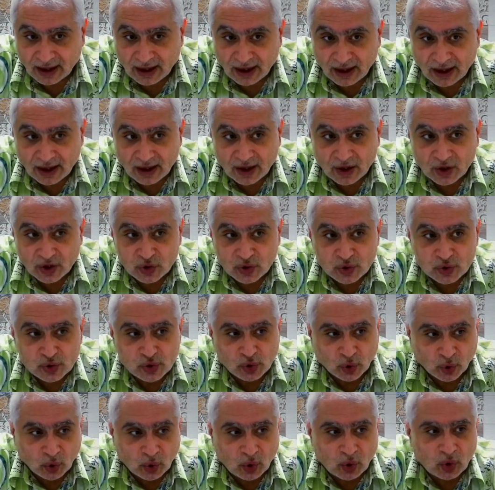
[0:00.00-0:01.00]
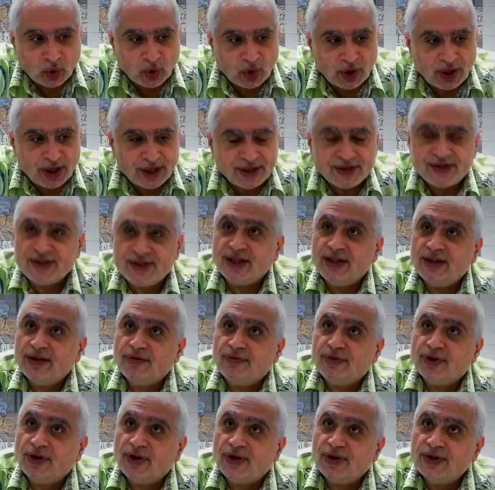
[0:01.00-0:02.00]
So he sit
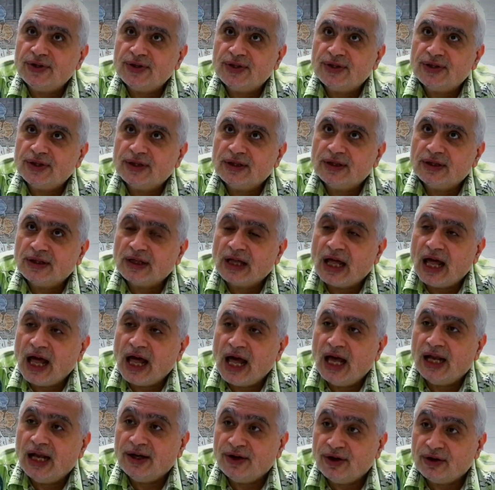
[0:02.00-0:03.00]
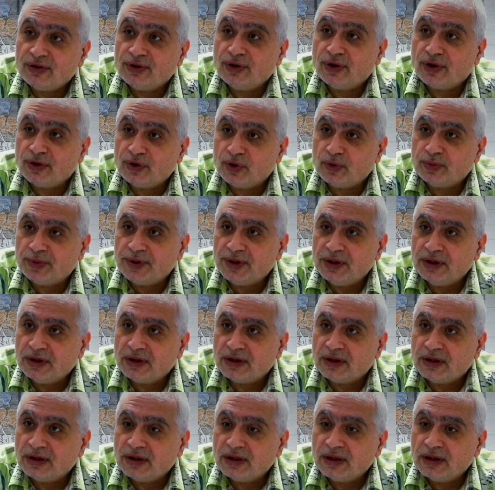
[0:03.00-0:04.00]
first, and Dr. Dube,
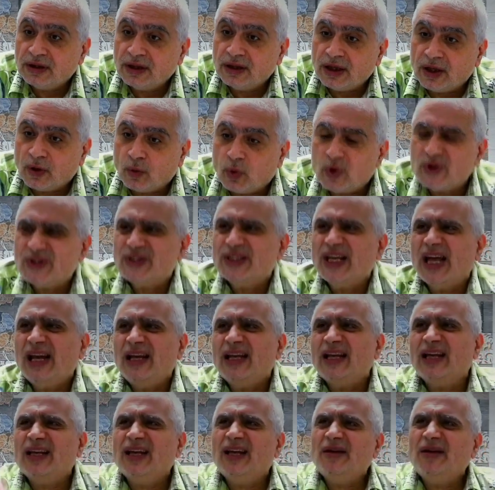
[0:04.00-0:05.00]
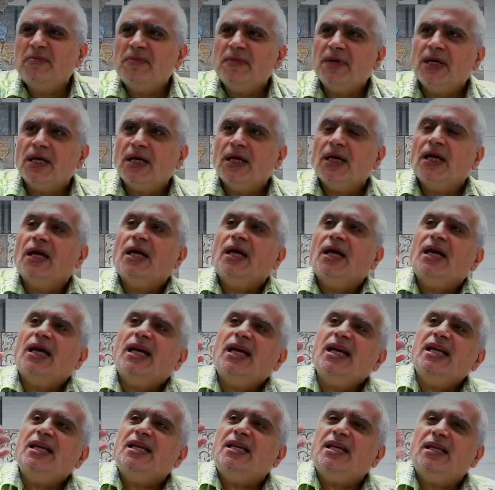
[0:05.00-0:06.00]
he was telling him in
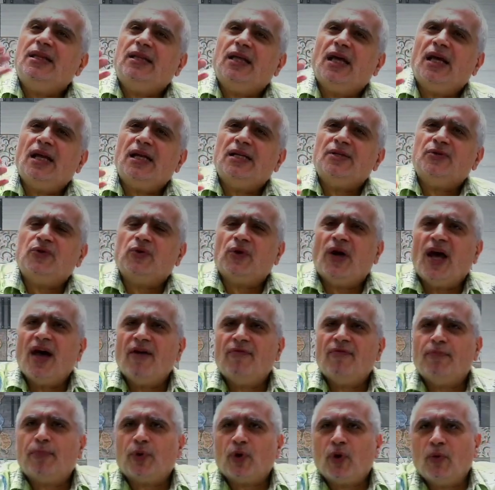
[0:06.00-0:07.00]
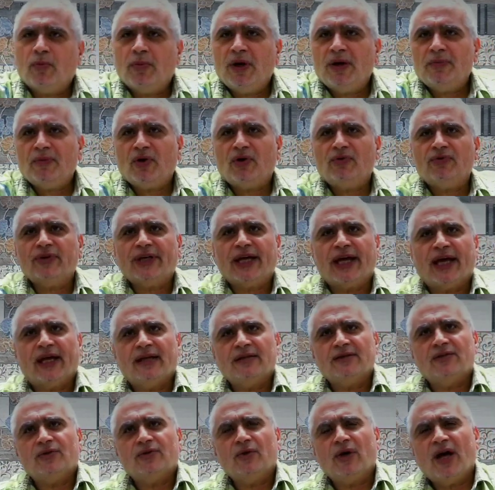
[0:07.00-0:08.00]
details, you have problem of gas, you
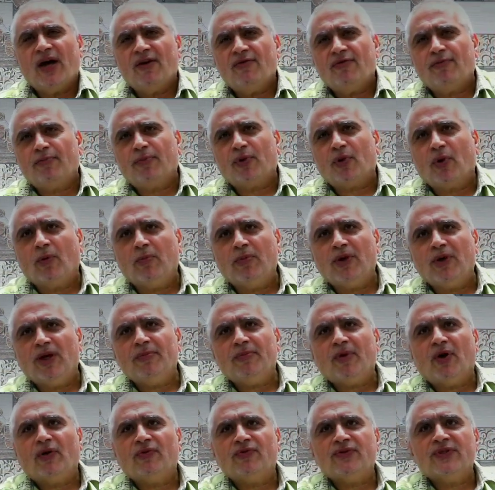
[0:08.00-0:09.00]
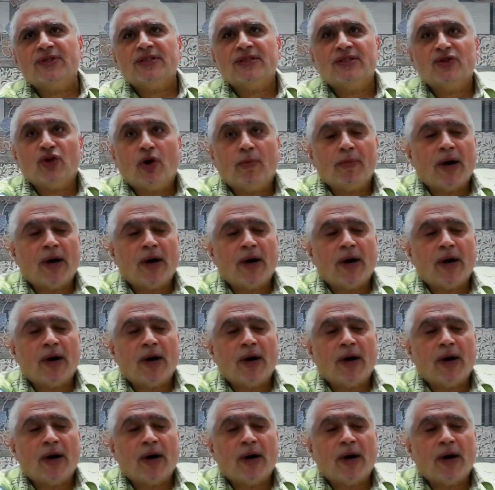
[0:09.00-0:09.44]
have problem of stomach.